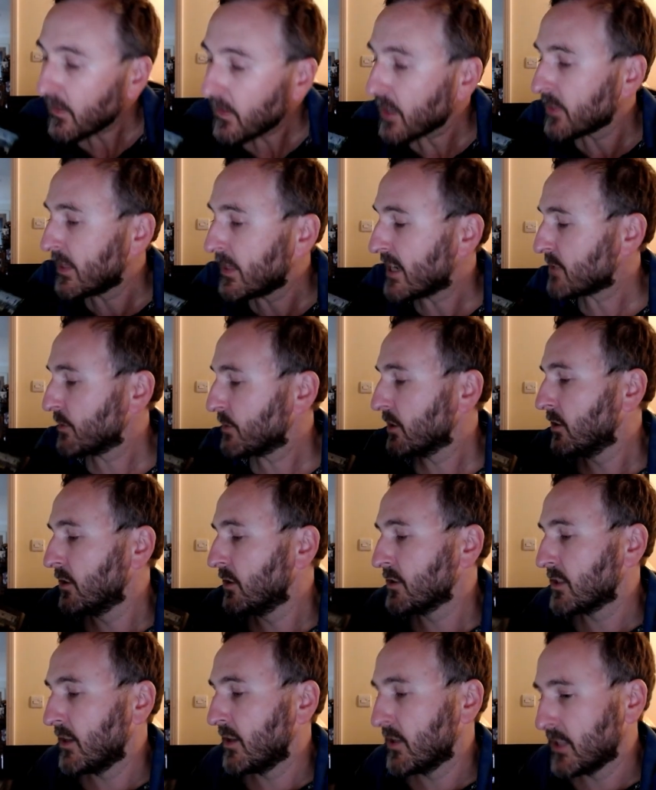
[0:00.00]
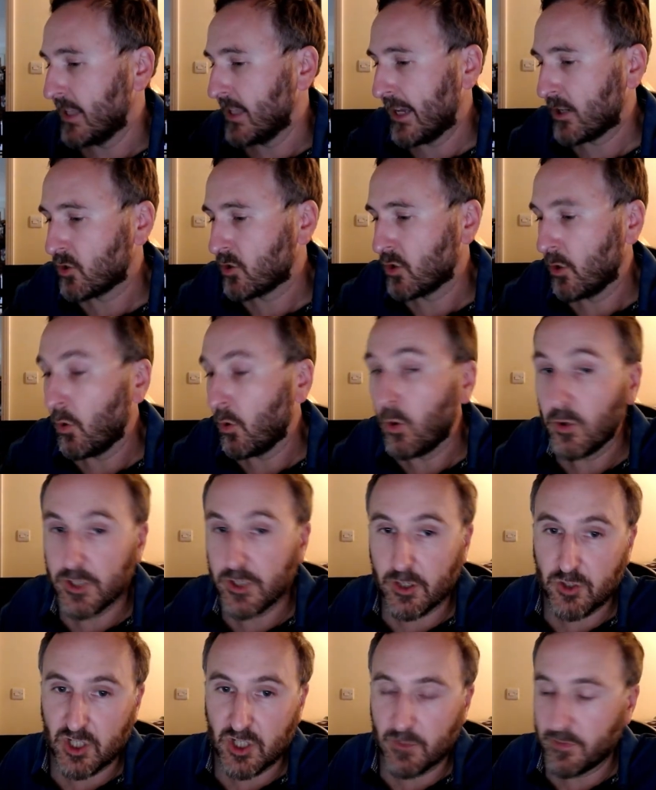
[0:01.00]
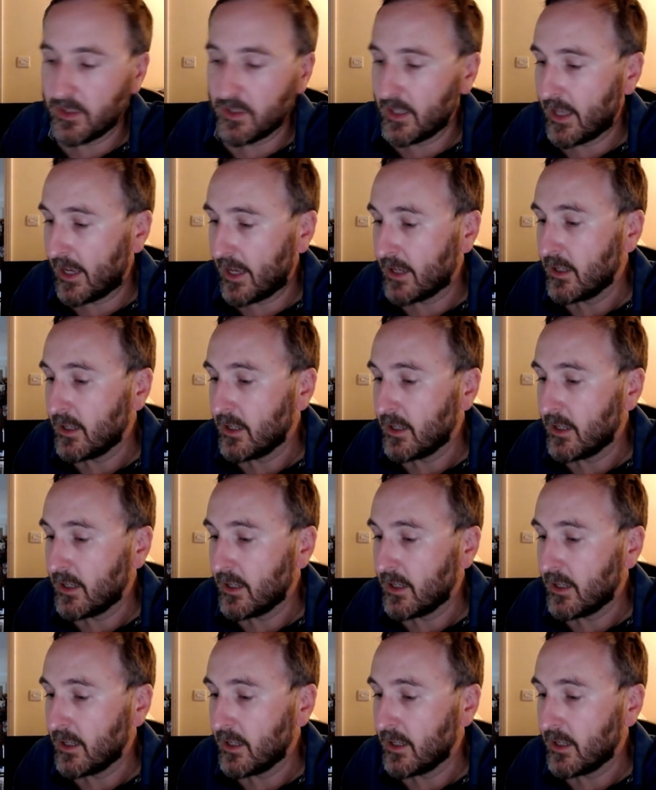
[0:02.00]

That's because there is an extra audio chip in there